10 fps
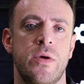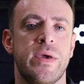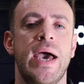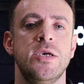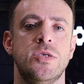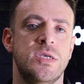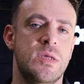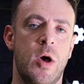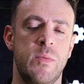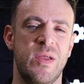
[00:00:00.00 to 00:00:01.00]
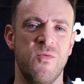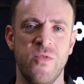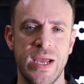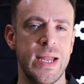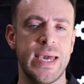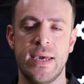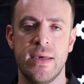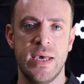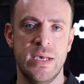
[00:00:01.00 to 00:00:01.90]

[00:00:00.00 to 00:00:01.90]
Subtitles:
locations at the moment really